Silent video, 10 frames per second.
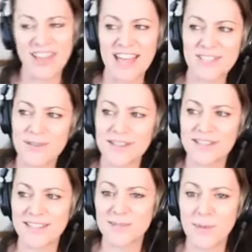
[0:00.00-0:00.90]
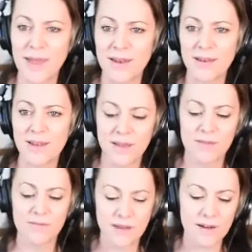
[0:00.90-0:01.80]
last week's has been
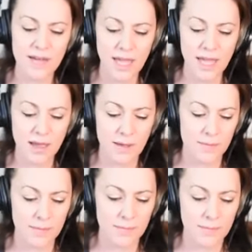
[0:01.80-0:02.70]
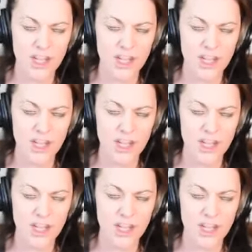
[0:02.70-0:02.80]
very um,